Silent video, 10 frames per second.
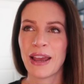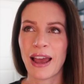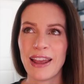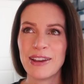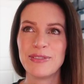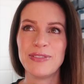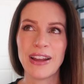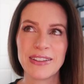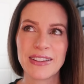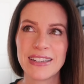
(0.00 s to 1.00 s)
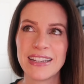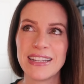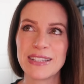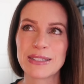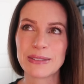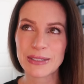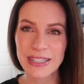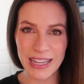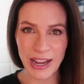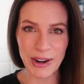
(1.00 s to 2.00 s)
I have found that it is
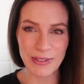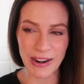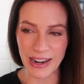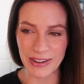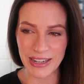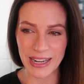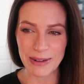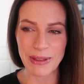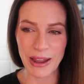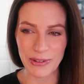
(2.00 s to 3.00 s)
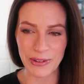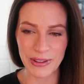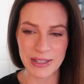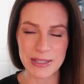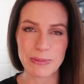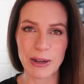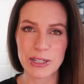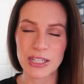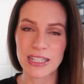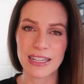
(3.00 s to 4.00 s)
really hard right now to get up that early,
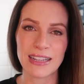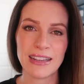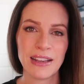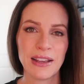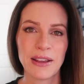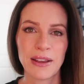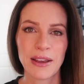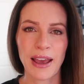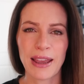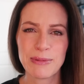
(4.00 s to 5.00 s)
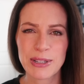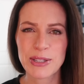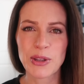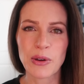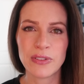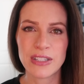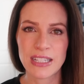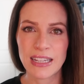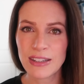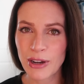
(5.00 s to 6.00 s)
especially I'm just so
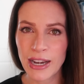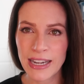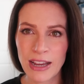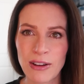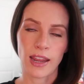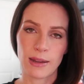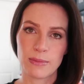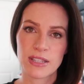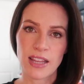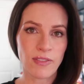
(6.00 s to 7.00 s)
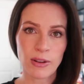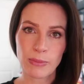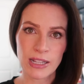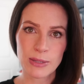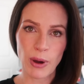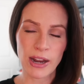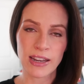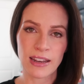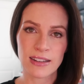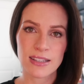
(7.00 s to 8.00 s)
fatigued right now. I am 7 months
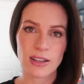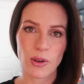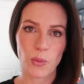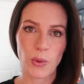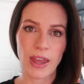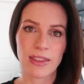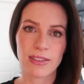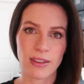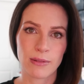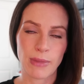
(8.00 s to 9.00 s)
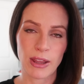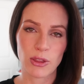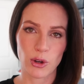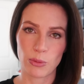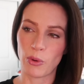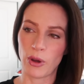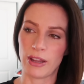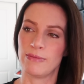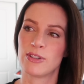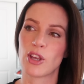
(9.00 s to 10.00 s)
pregnant with my 3rd
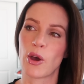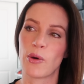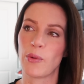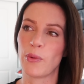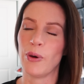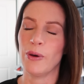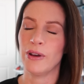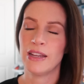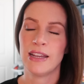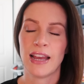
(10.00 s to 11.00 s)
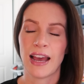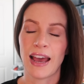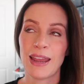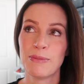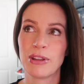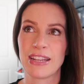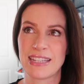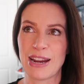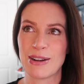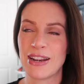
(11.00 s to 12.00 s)
boy, so I'm really
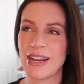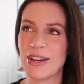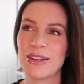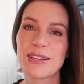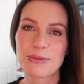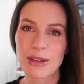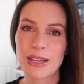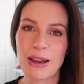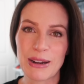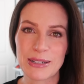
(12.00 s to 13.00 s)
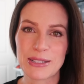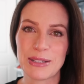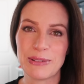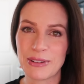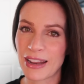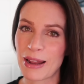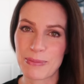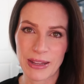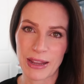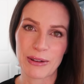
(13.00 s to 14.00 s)
tired right now, and it's really hard to get
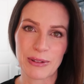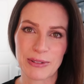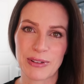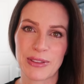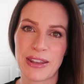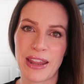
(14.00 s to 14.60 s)
up and get going for the